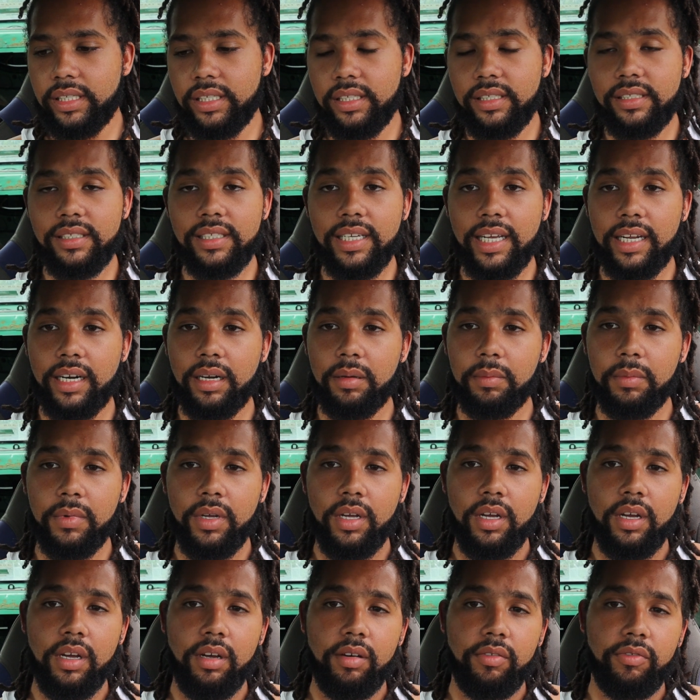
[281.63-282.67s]
set up
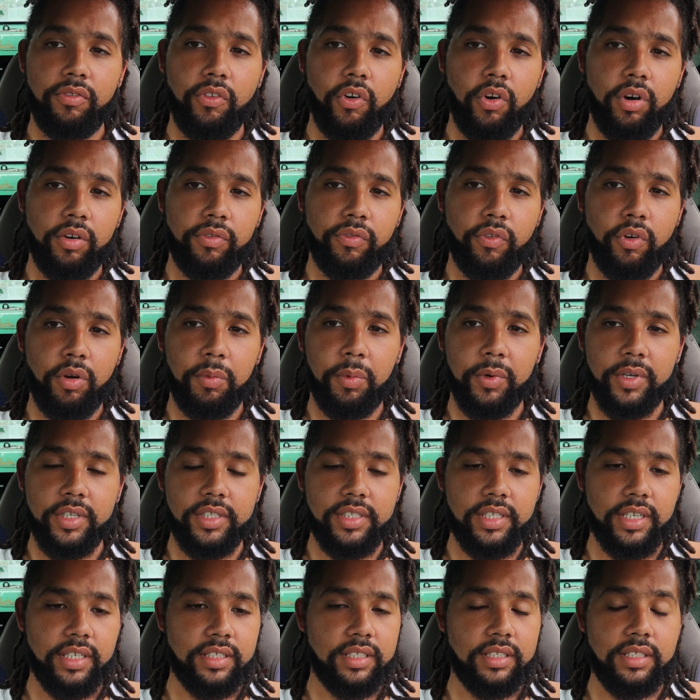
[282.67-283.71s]
for a
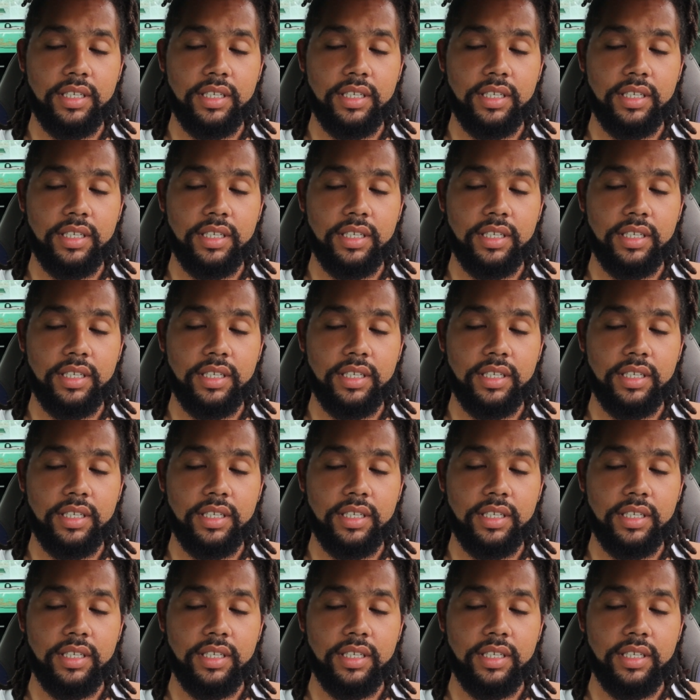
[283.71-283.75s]
4.6.